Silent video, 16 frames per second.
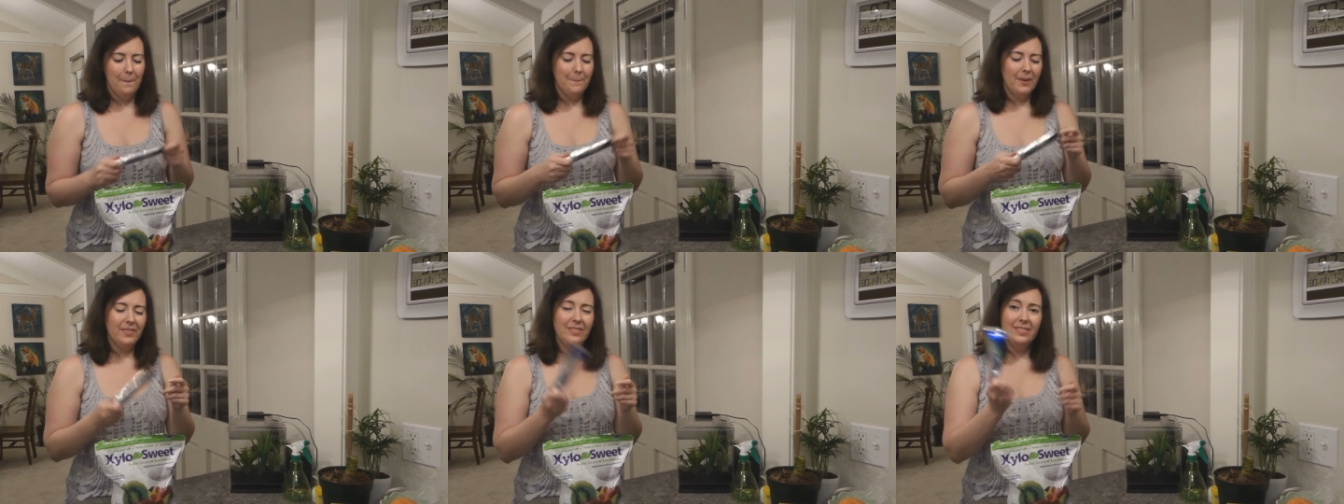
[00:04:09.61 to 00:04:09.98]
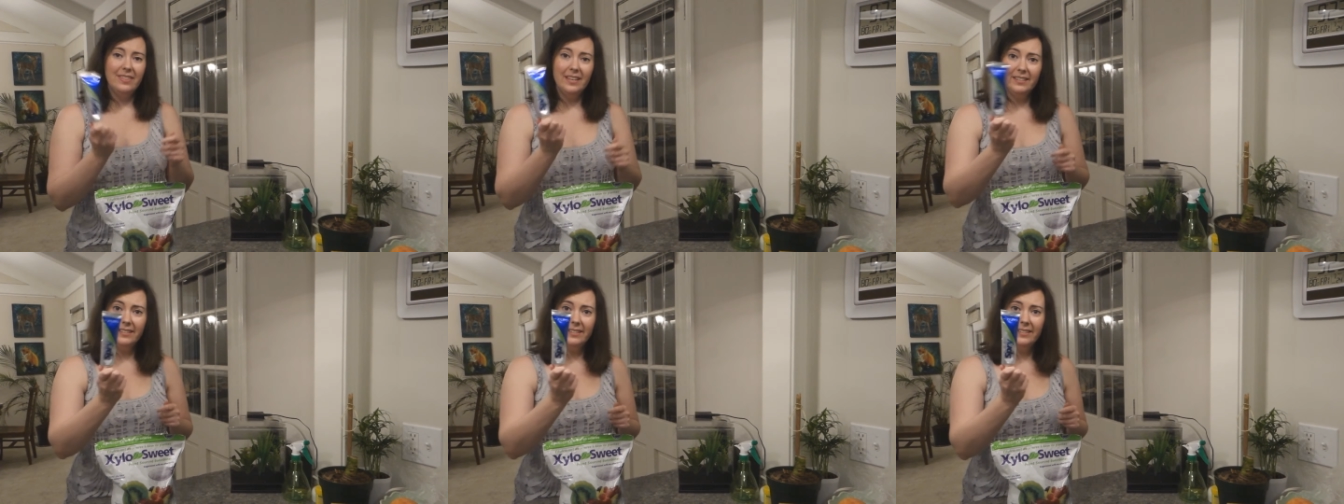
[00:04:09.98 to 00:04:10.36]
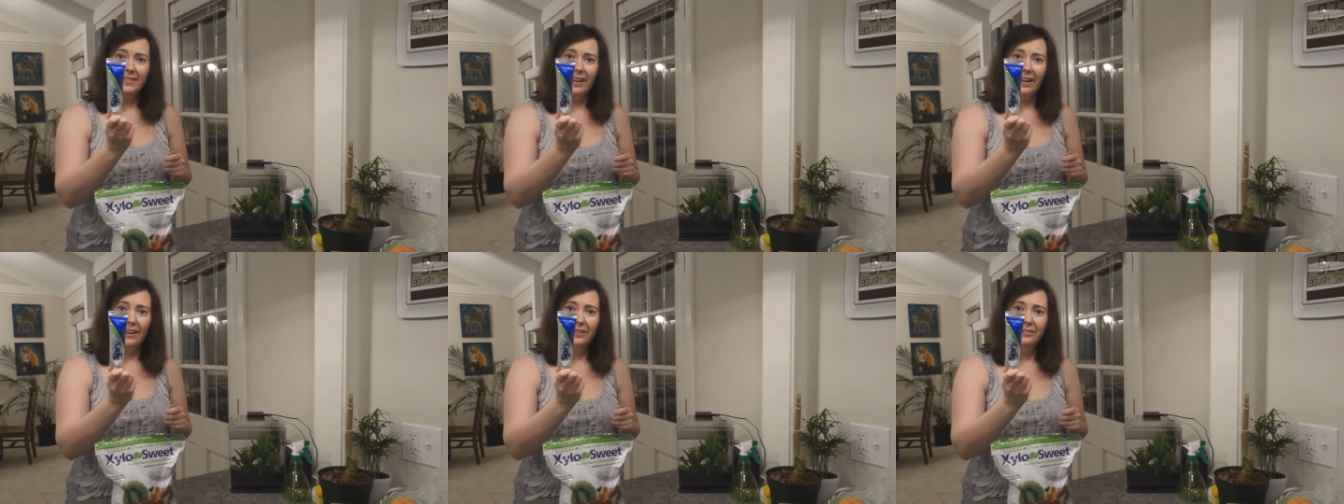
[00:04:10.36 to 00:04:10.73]
But this
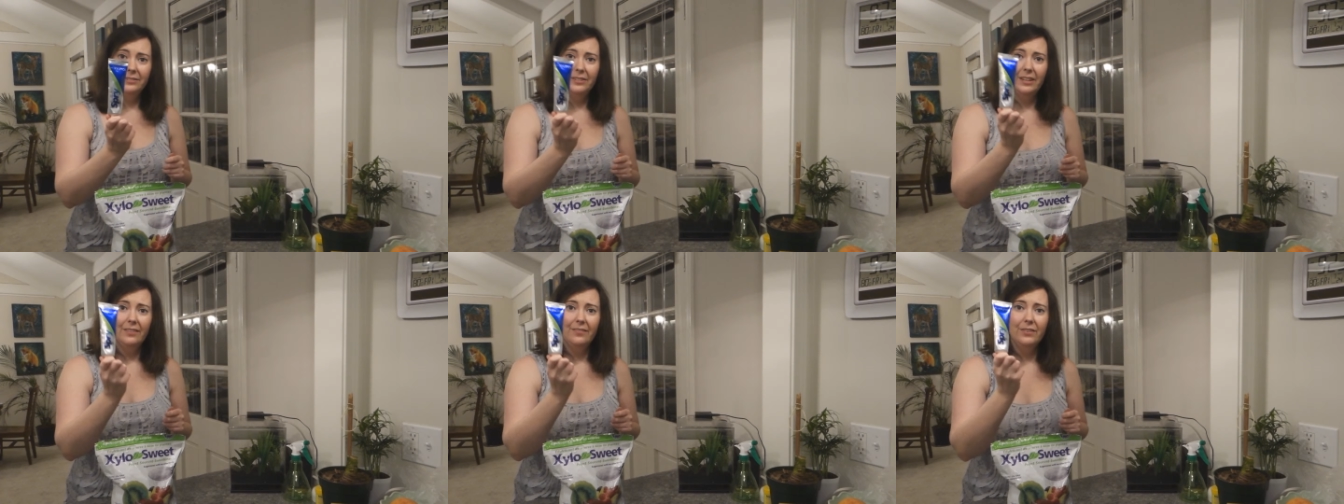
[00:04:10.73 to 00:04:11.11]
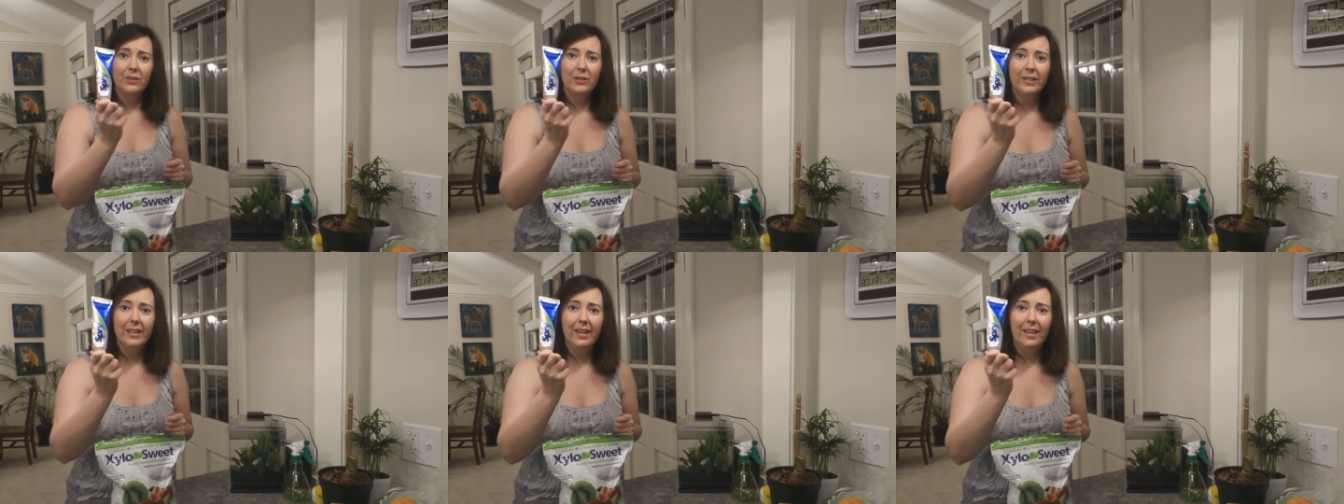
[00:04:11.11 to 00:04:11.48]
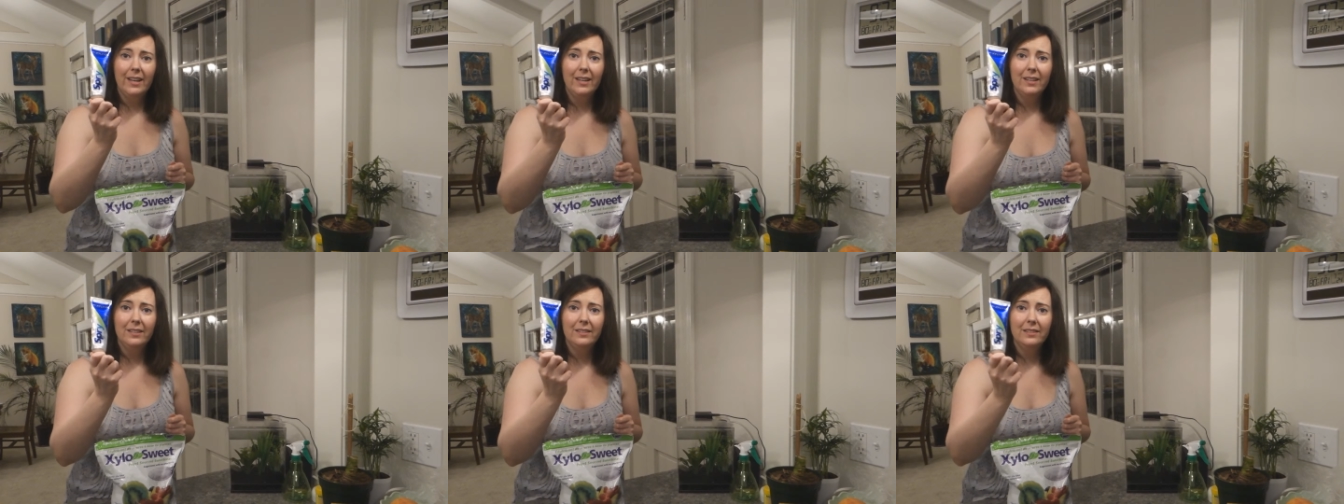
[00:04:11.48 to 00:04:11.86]
stuff, if your
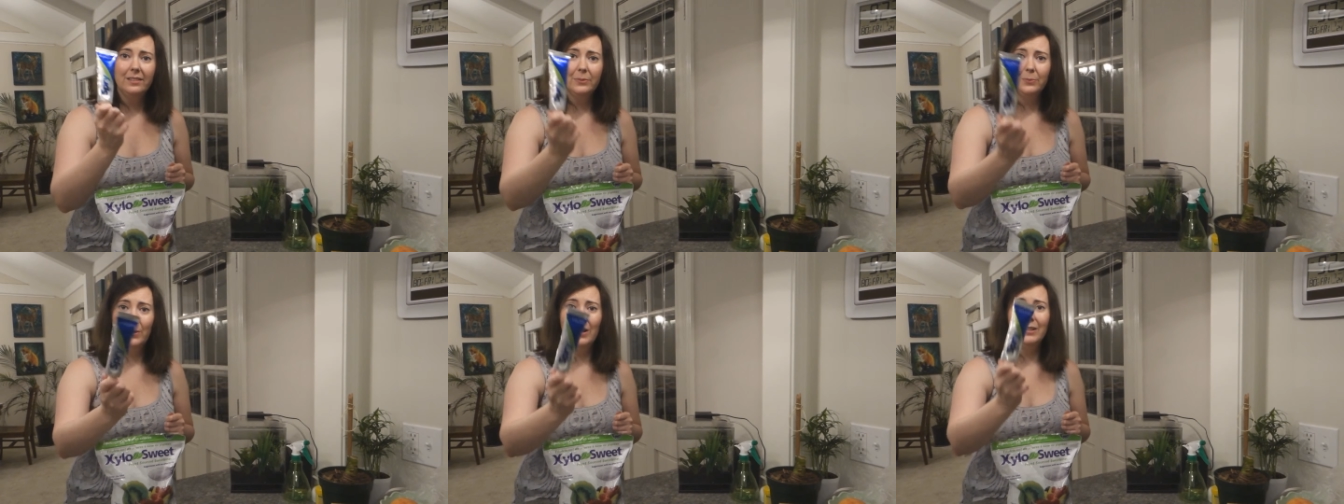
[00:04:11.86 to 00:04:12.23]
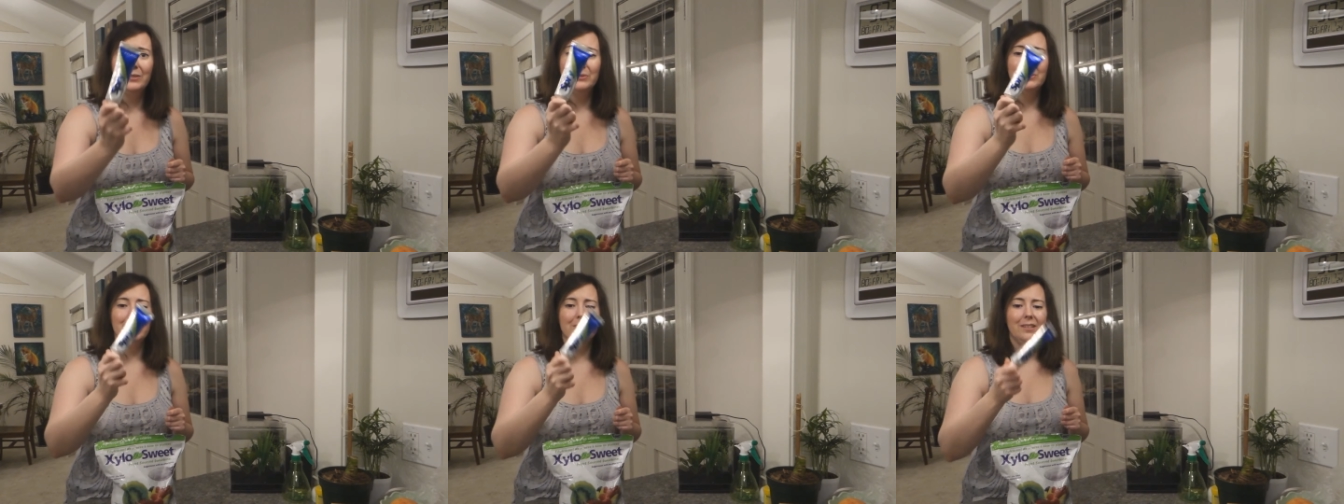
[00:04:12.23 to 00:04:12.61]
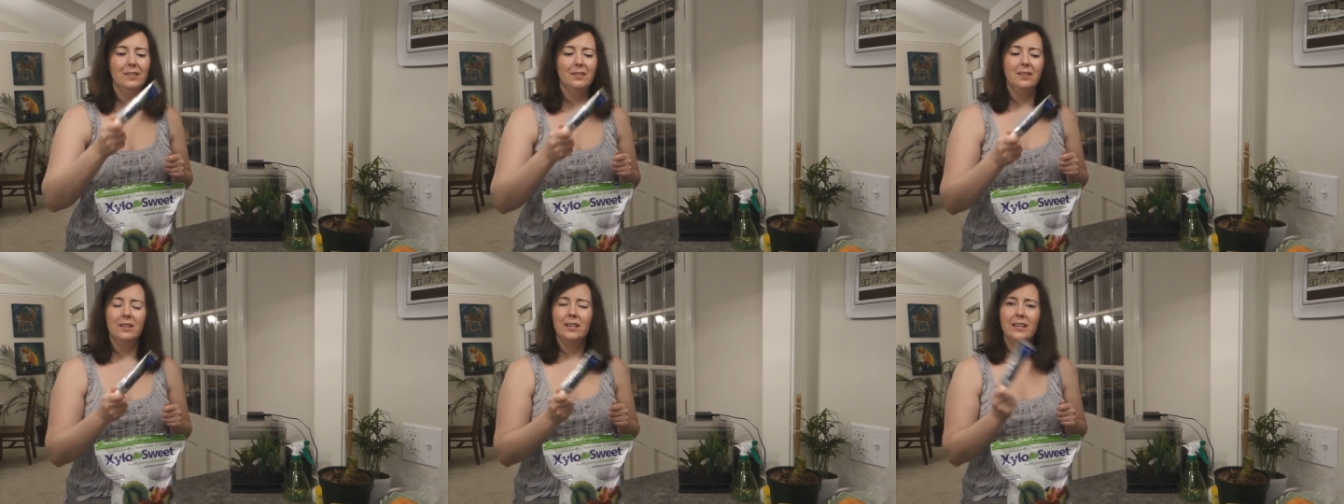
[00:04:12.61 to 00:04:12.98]
kid swallows
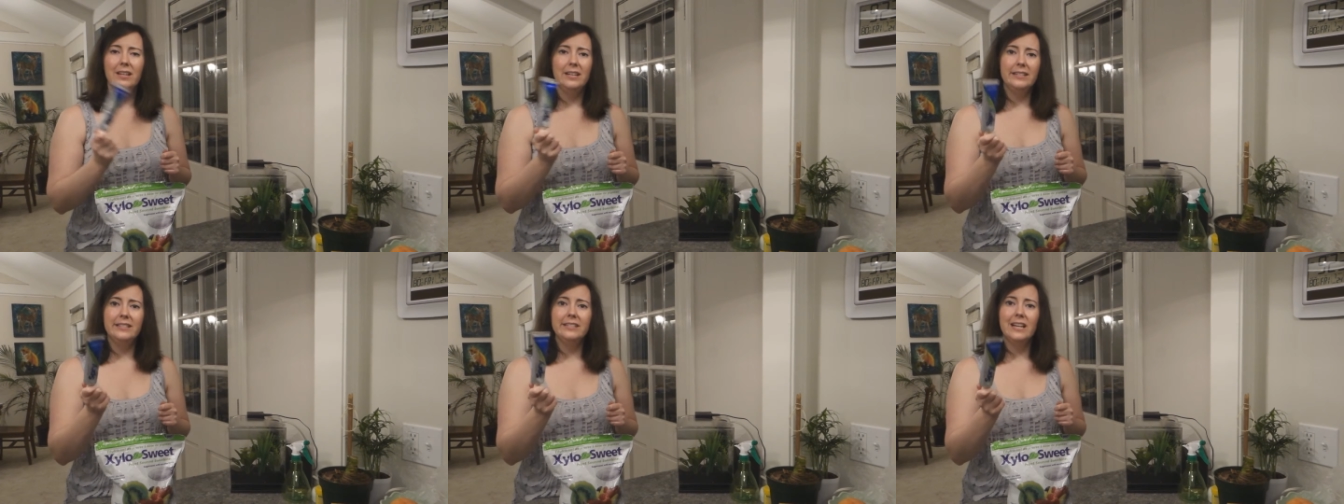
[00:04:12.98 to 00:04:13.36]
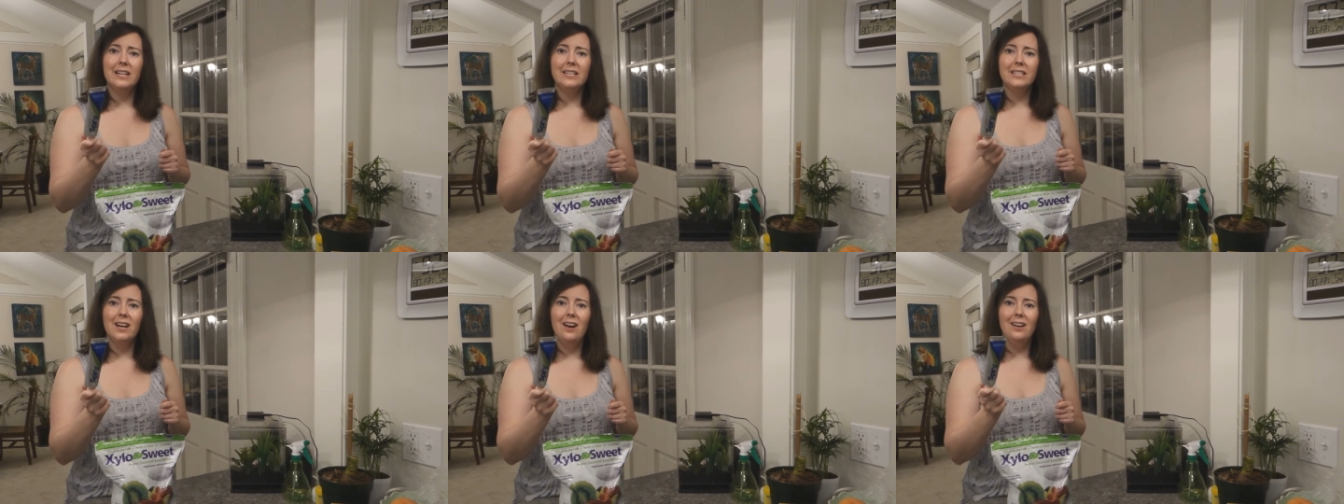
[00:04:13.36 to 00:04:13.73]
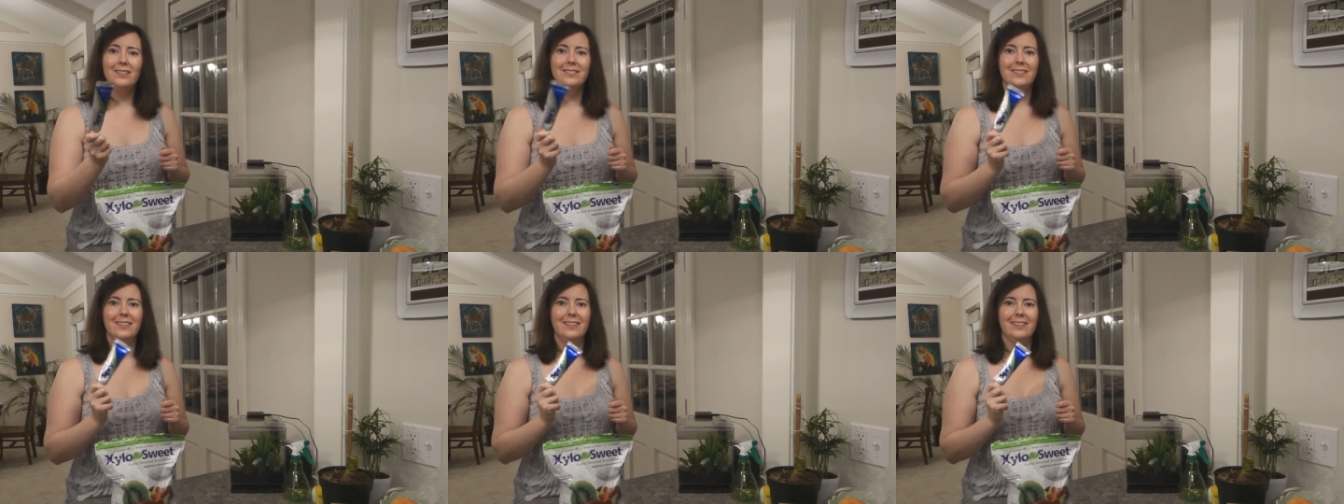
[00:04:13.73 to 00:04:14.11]
it, it's not
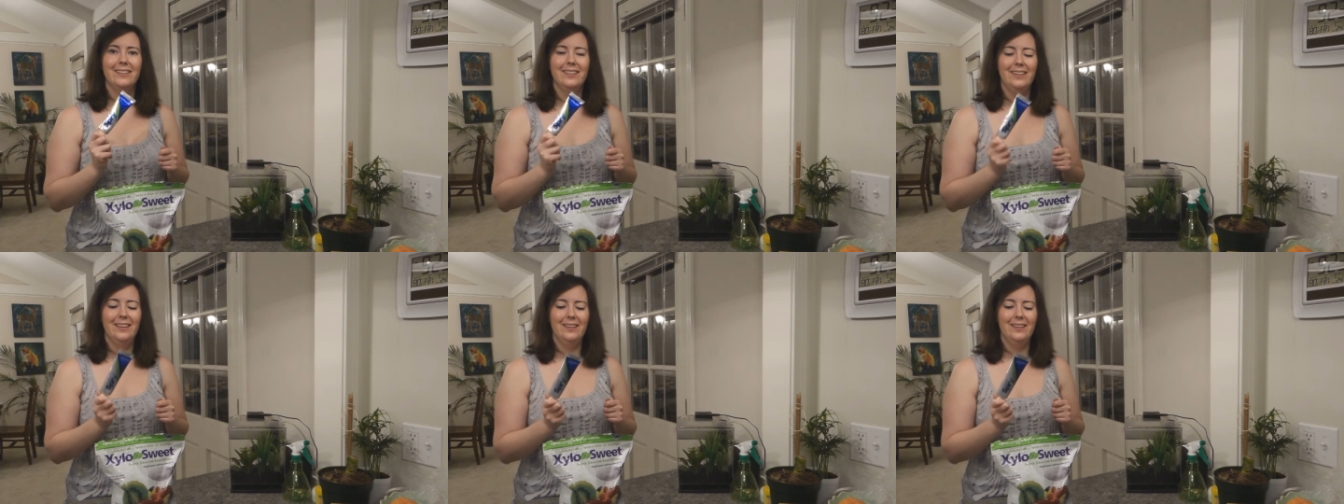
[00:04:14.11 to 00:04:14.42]
toxic.